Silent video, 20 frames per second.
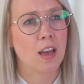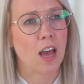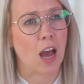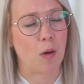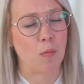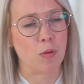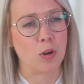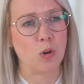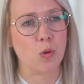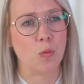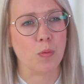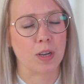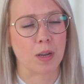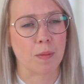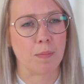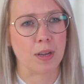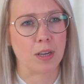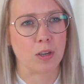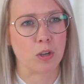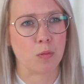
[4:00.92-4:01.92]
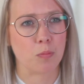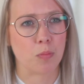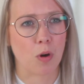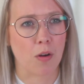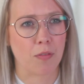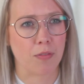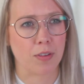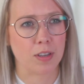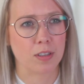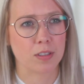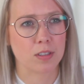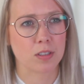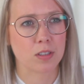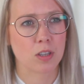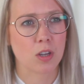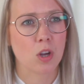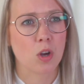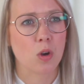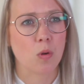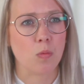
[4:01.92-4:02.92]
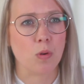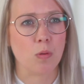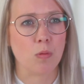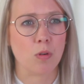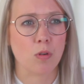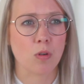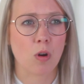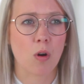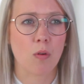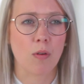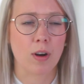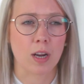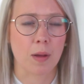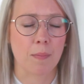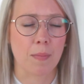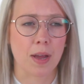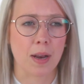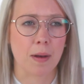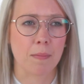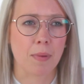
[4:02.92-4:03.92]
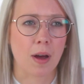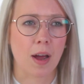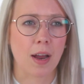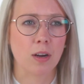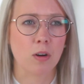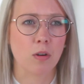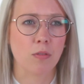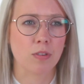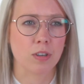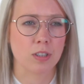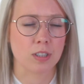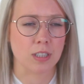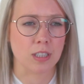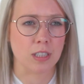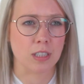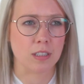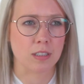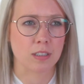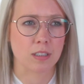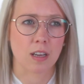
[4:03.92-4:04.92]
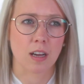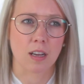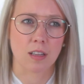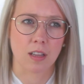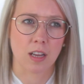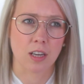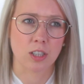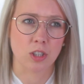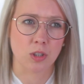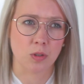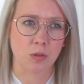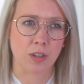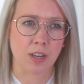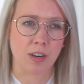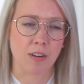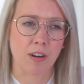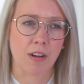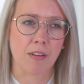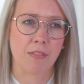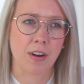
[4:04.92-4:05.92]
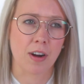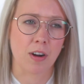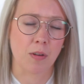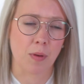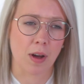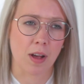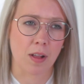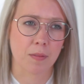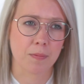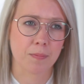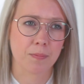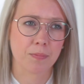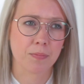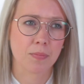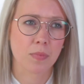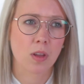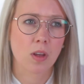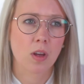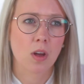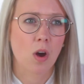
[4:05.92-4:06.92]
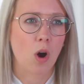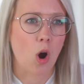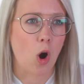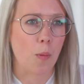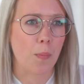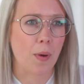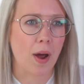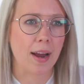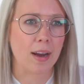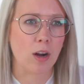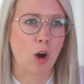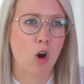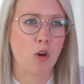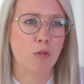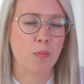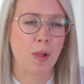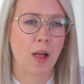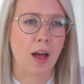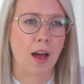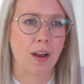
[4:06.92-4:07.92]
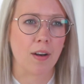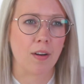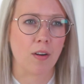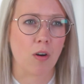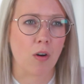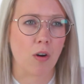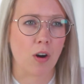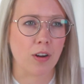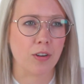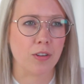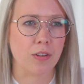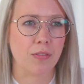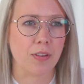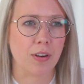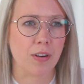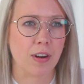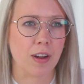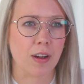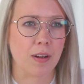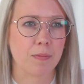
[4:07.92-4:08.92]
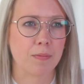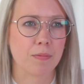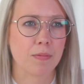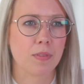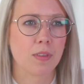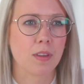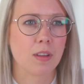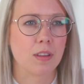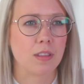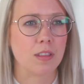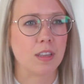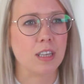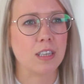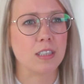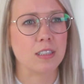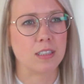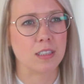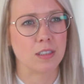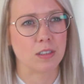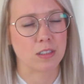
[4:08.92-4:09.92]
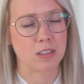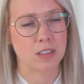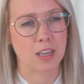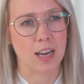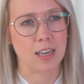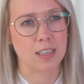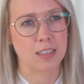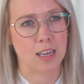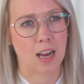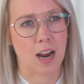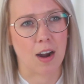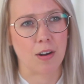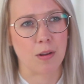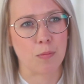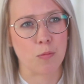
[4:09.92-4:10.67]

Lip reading: and we know we can make good profits. We would not recommend buying overseas unless you know the area very well, or buying off-plan or out of area. These deals tend to carry